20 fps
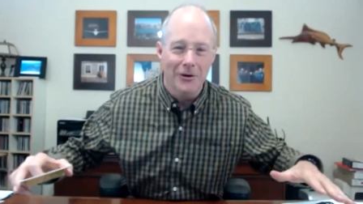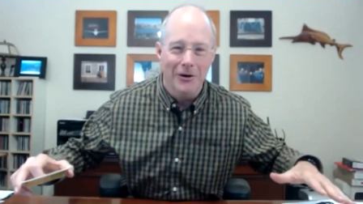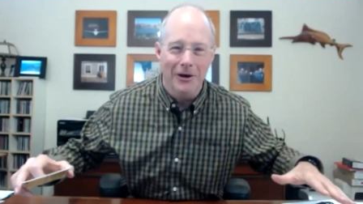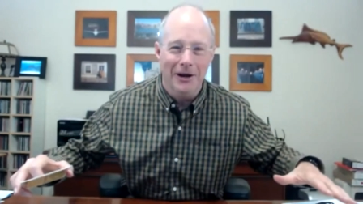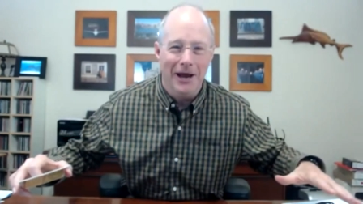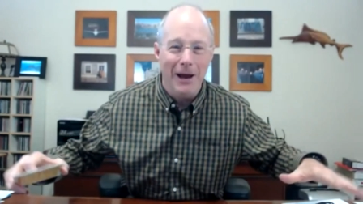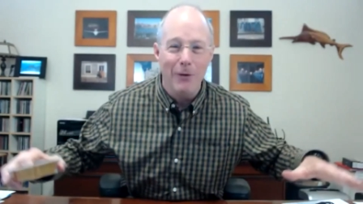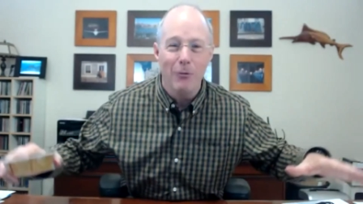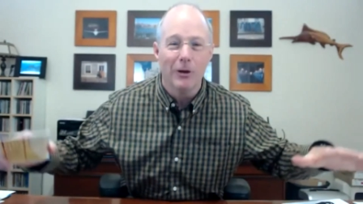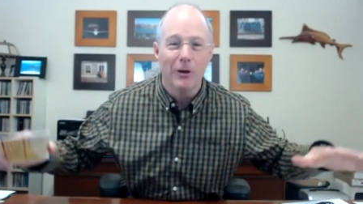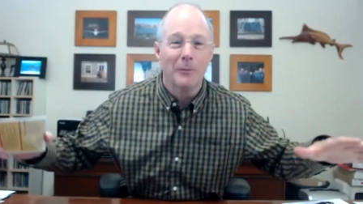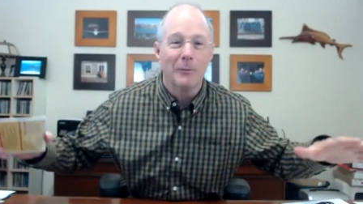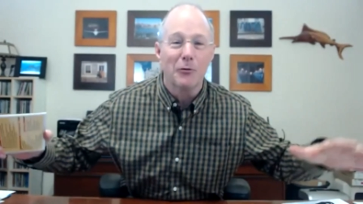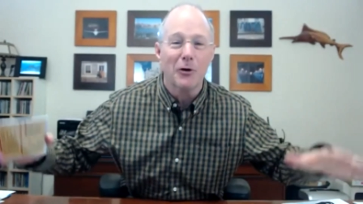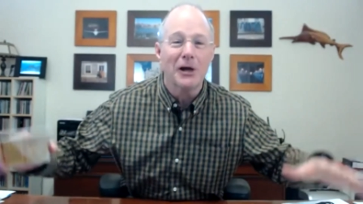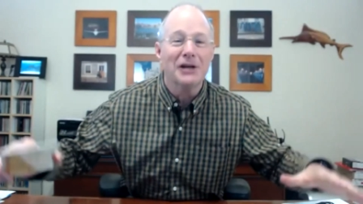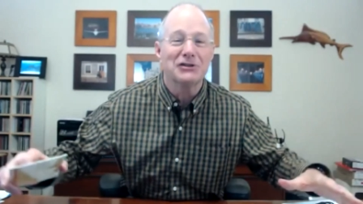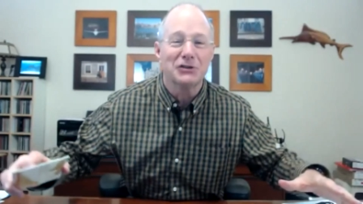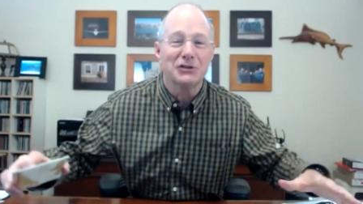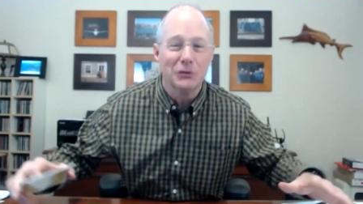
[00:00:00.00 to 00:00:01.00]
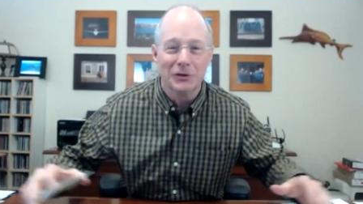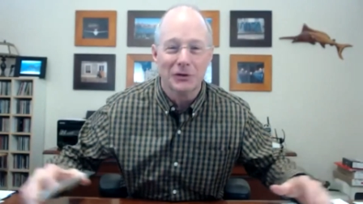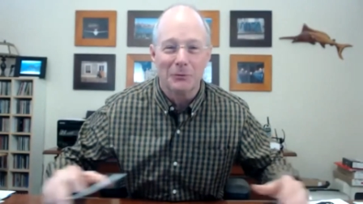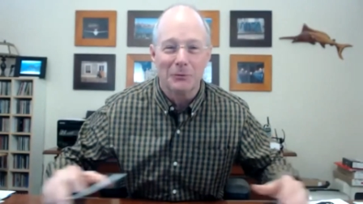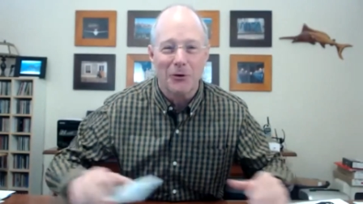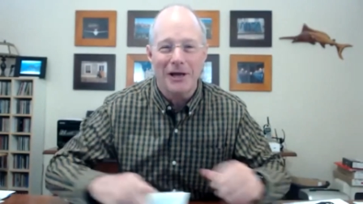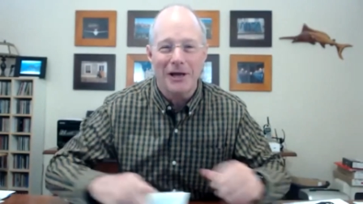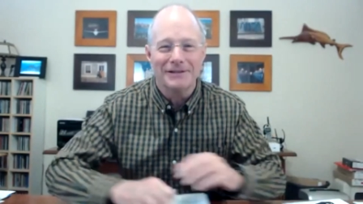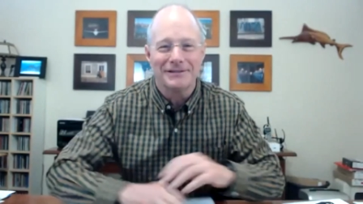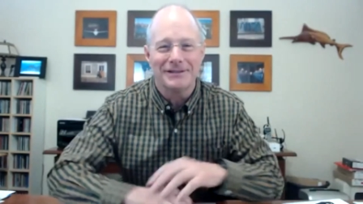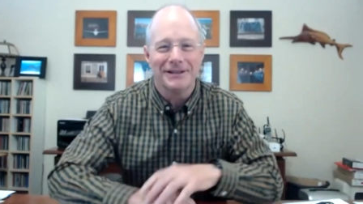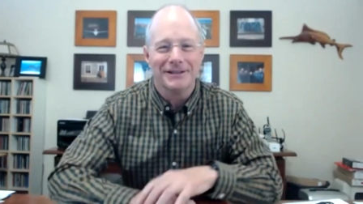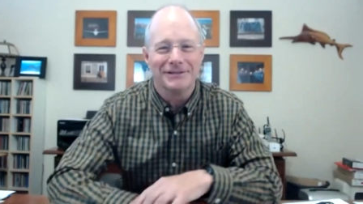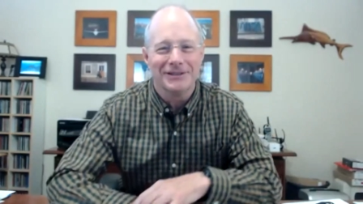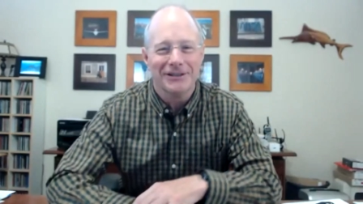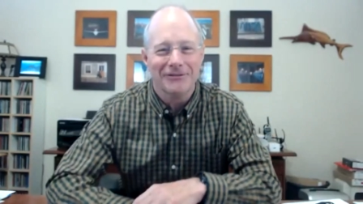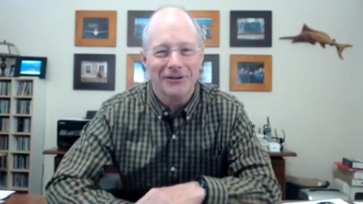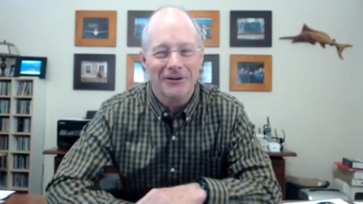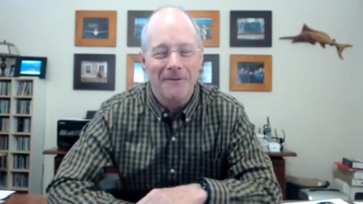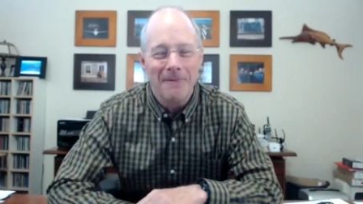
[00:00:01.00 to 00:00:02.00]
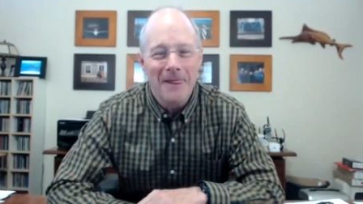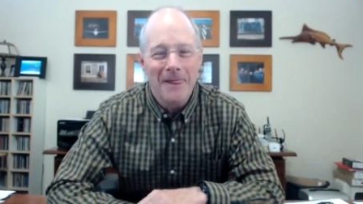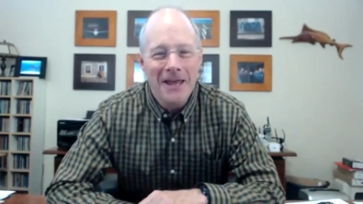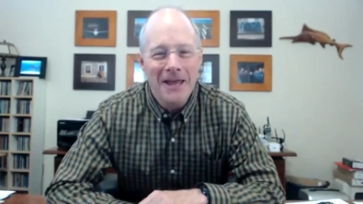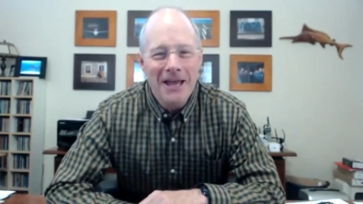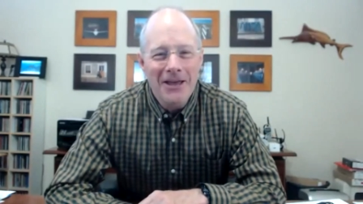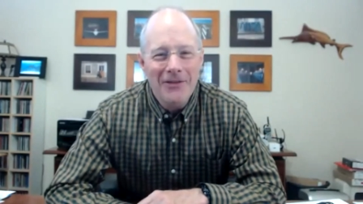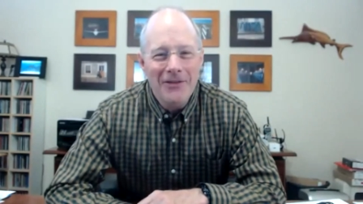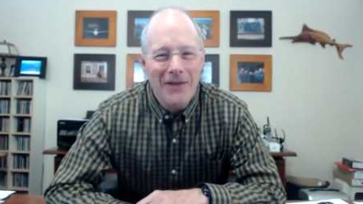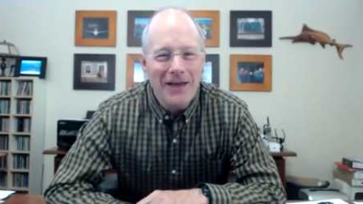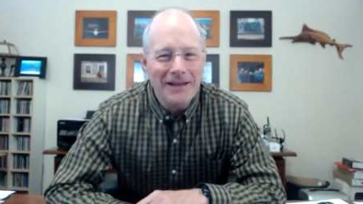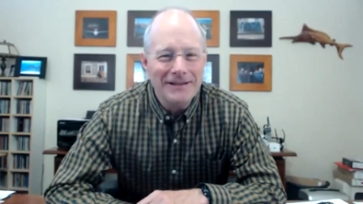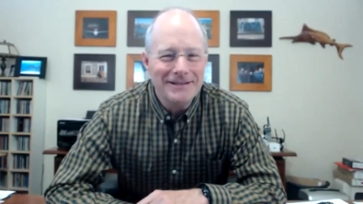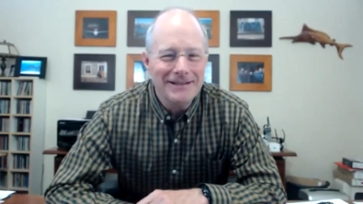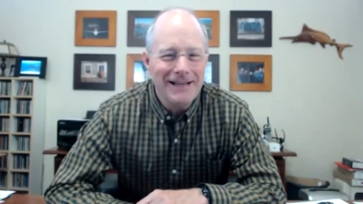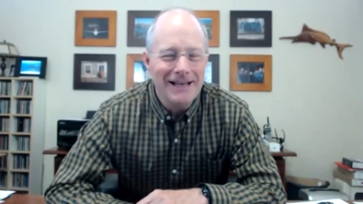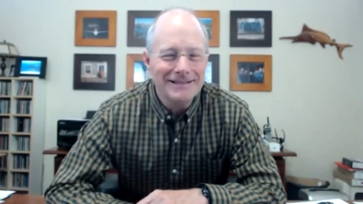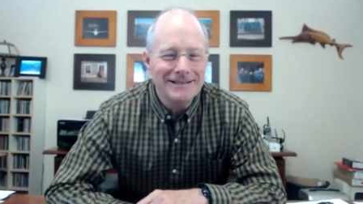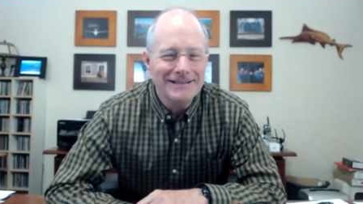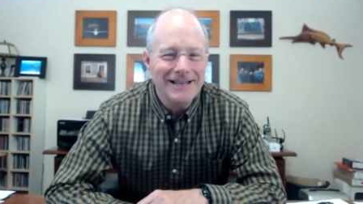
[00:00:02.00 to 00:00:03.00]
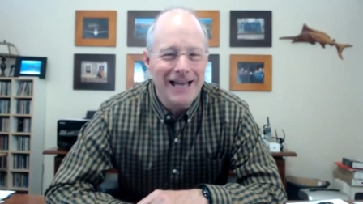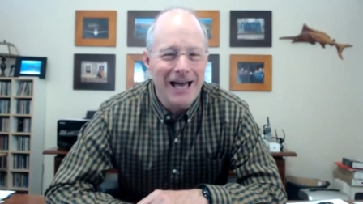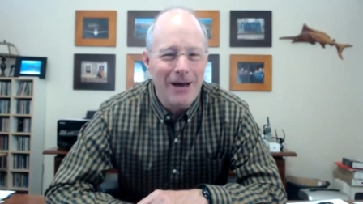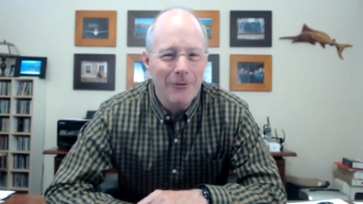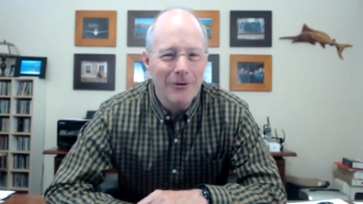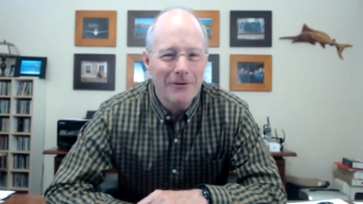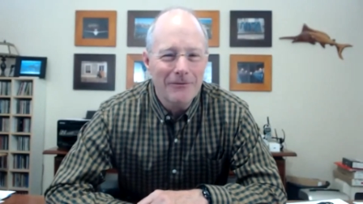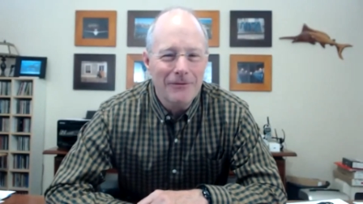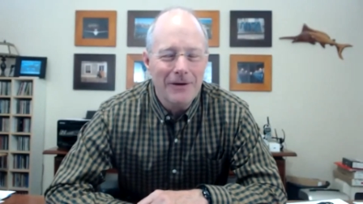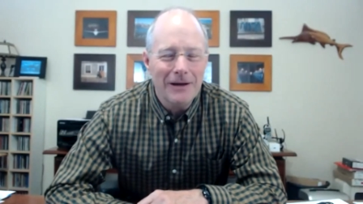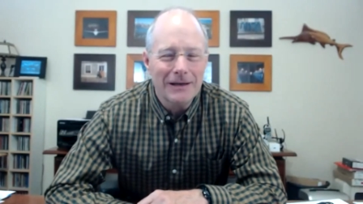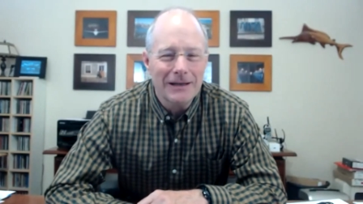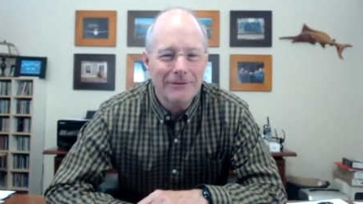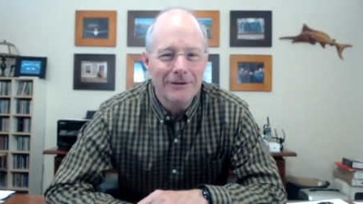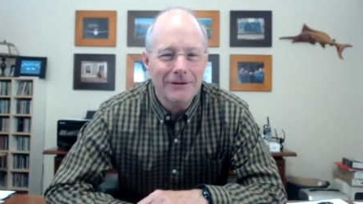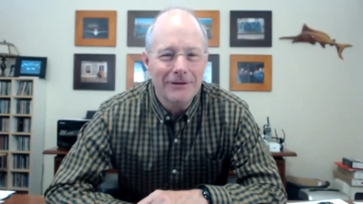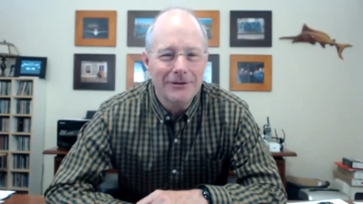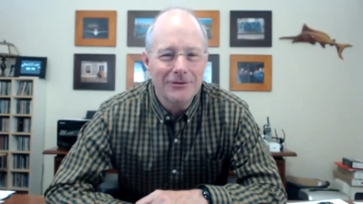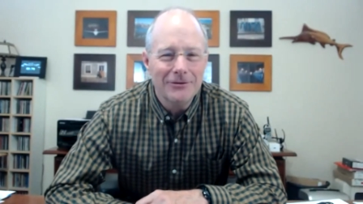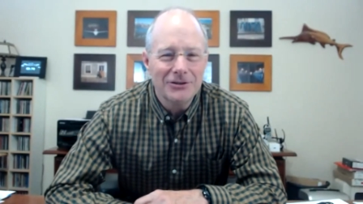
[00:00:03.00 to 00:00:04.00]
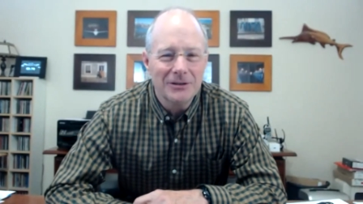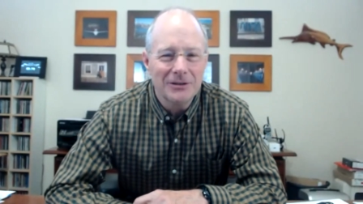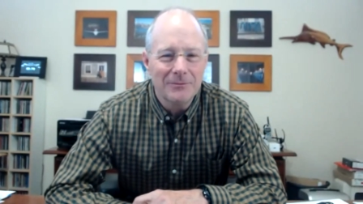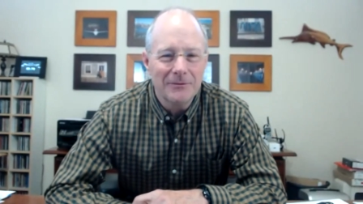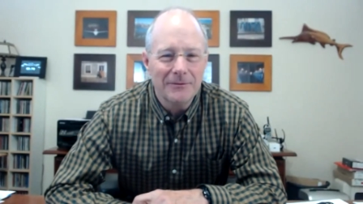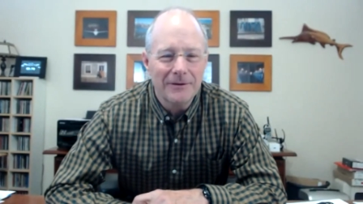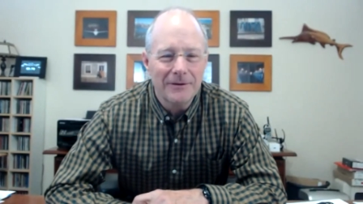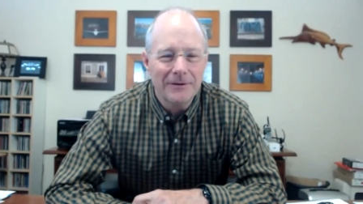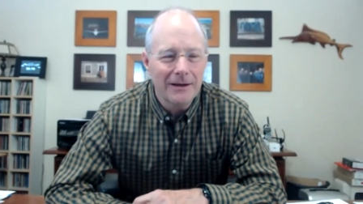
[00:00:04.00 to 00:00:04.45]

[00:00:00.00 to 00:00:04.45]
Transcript: and i will oppress you in the process of it that's that's not what effective leadership